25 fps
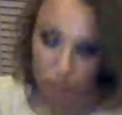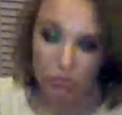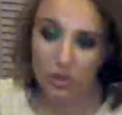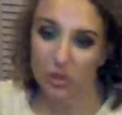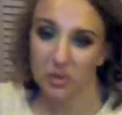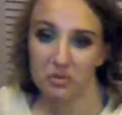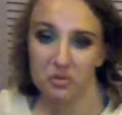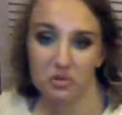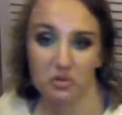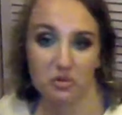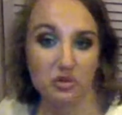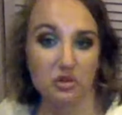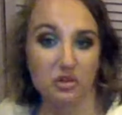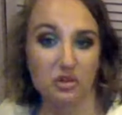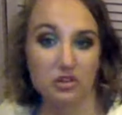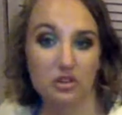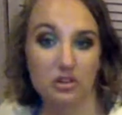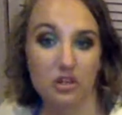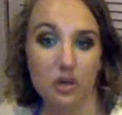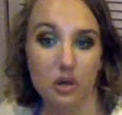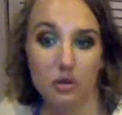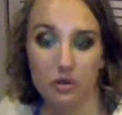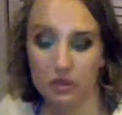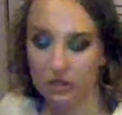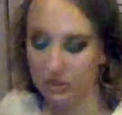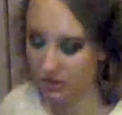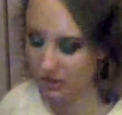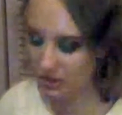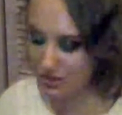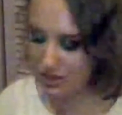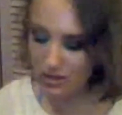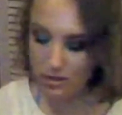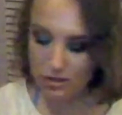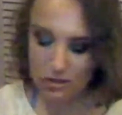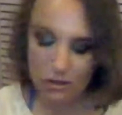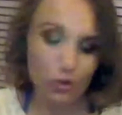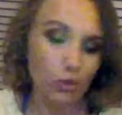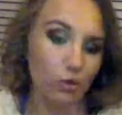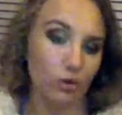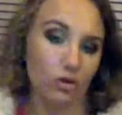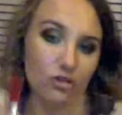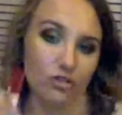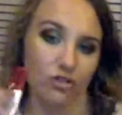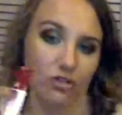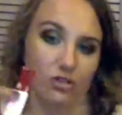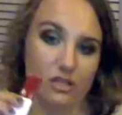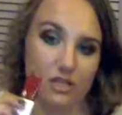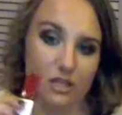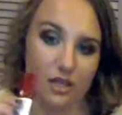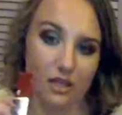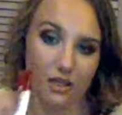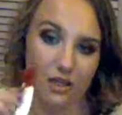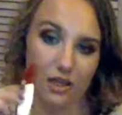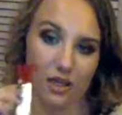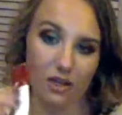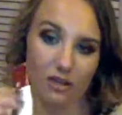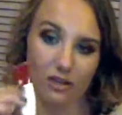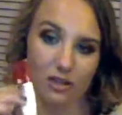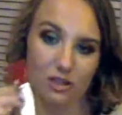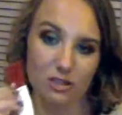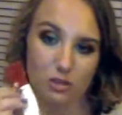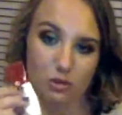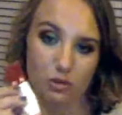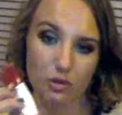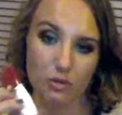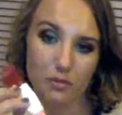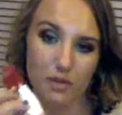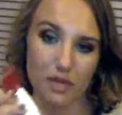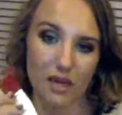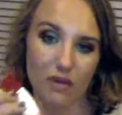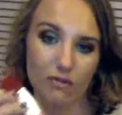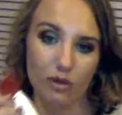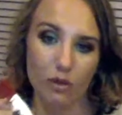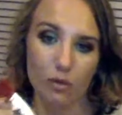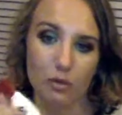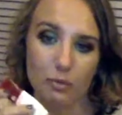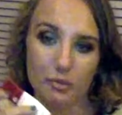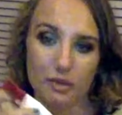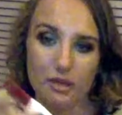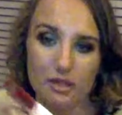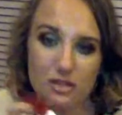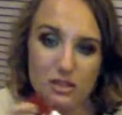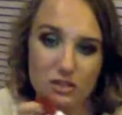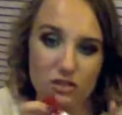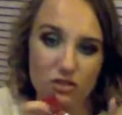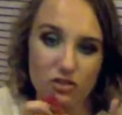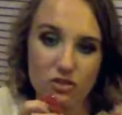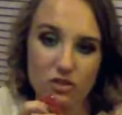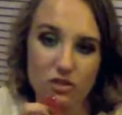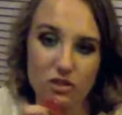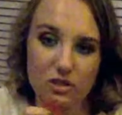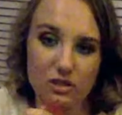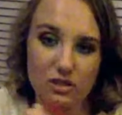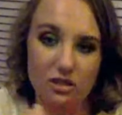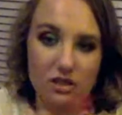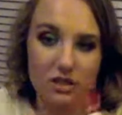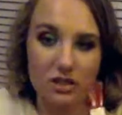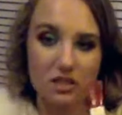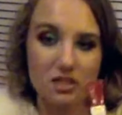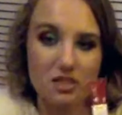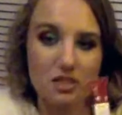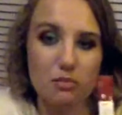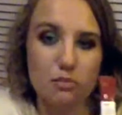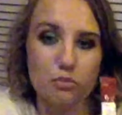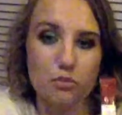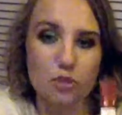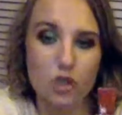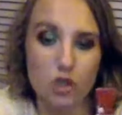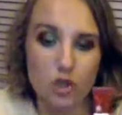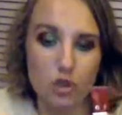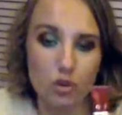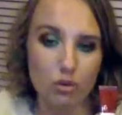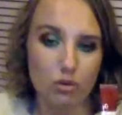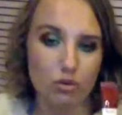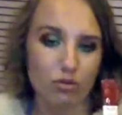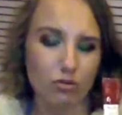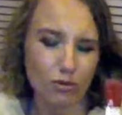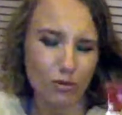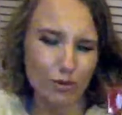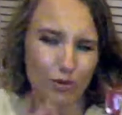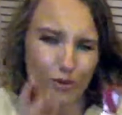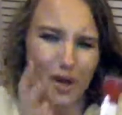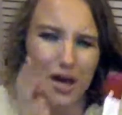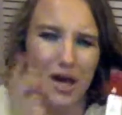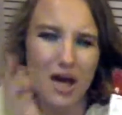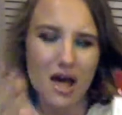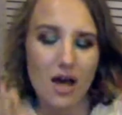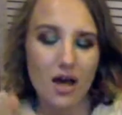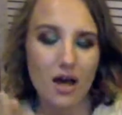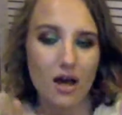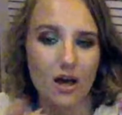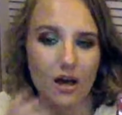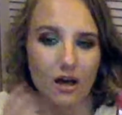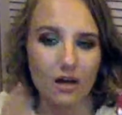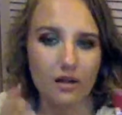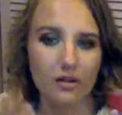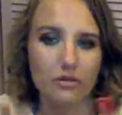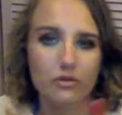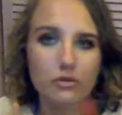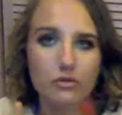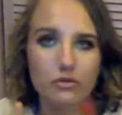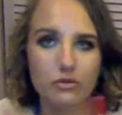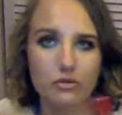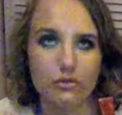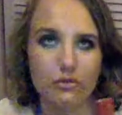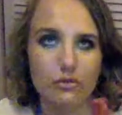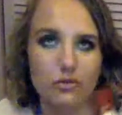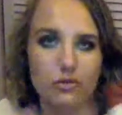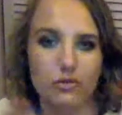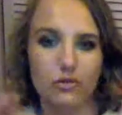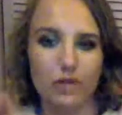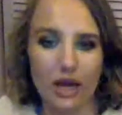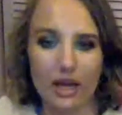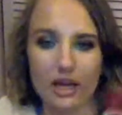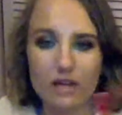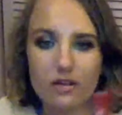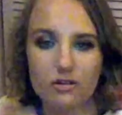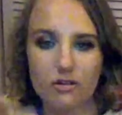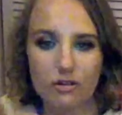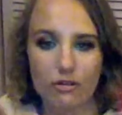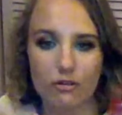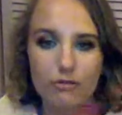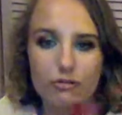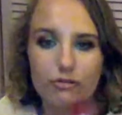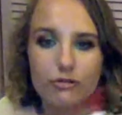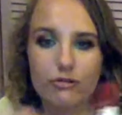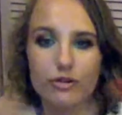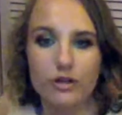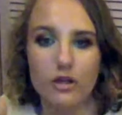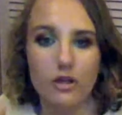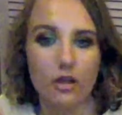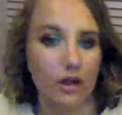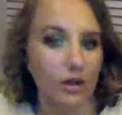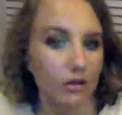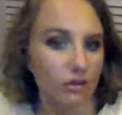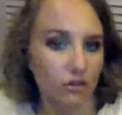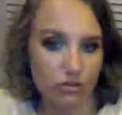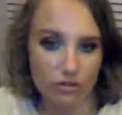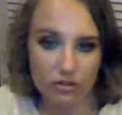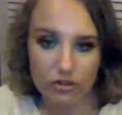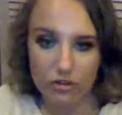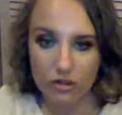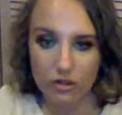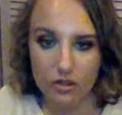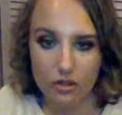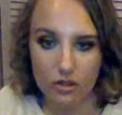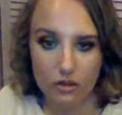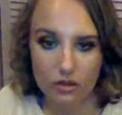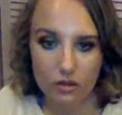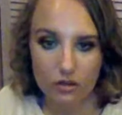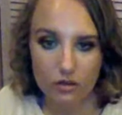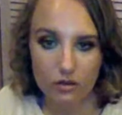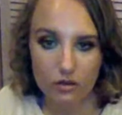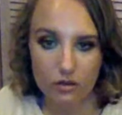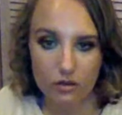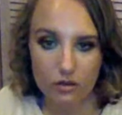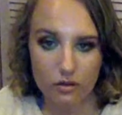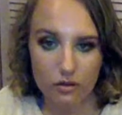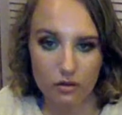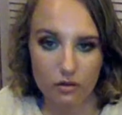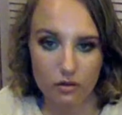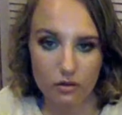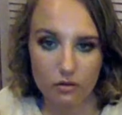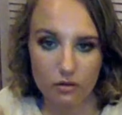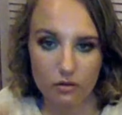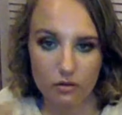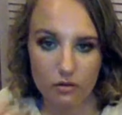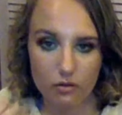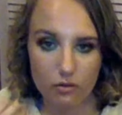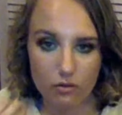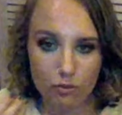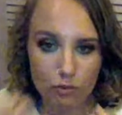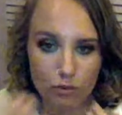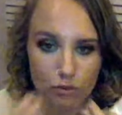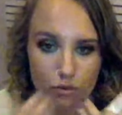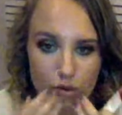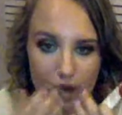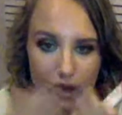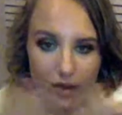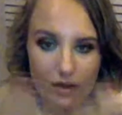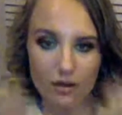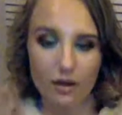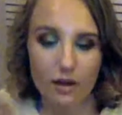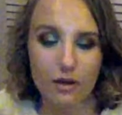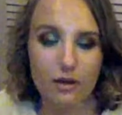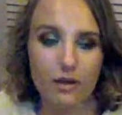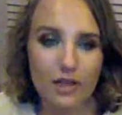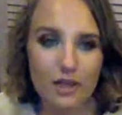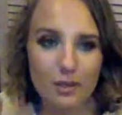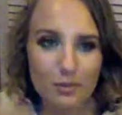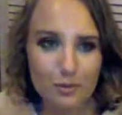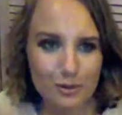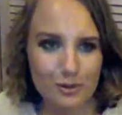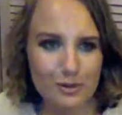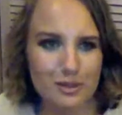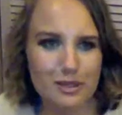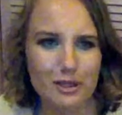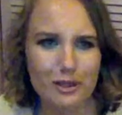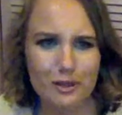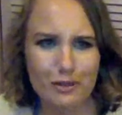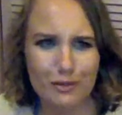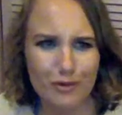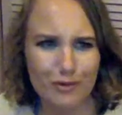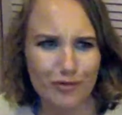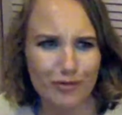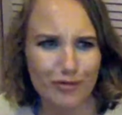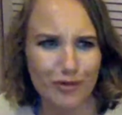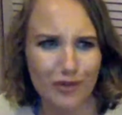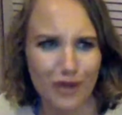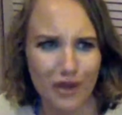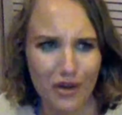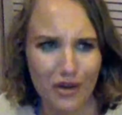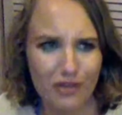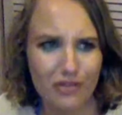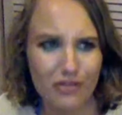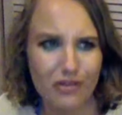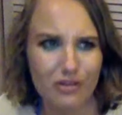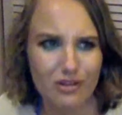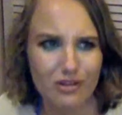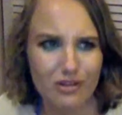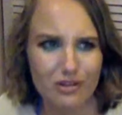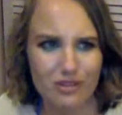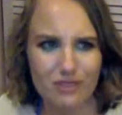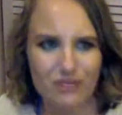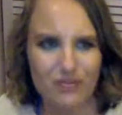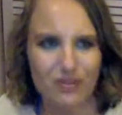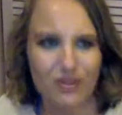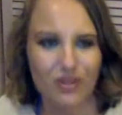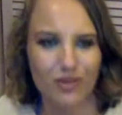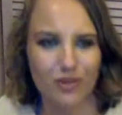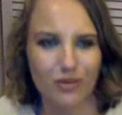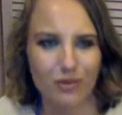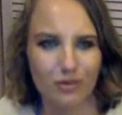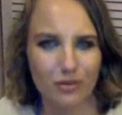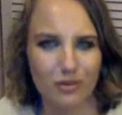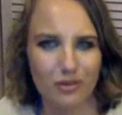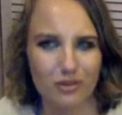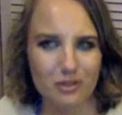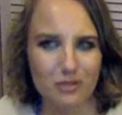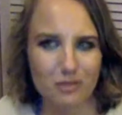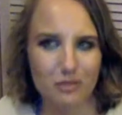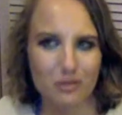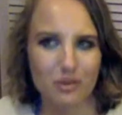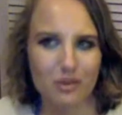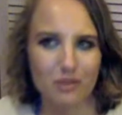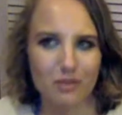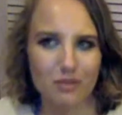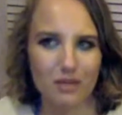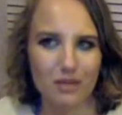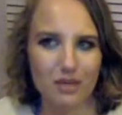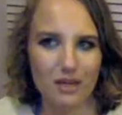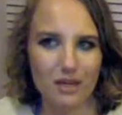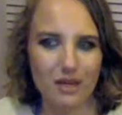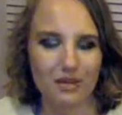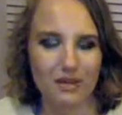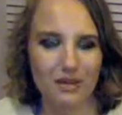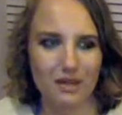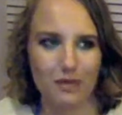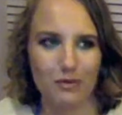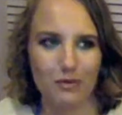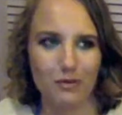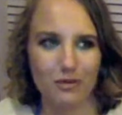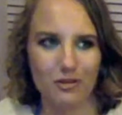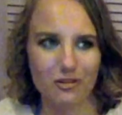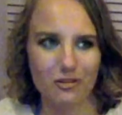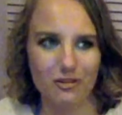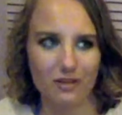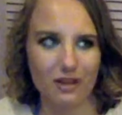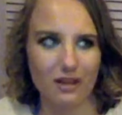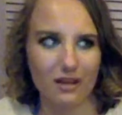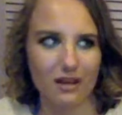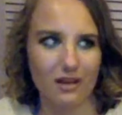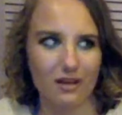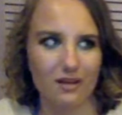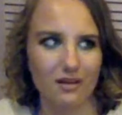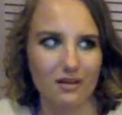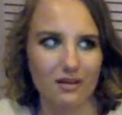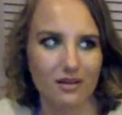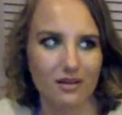my lips were good to go. Like, this is gorgeous. I carry this with me everywhere because it's just this beautiful, light, flushy red. I keep using the word flush in this video. What is with me and that word today?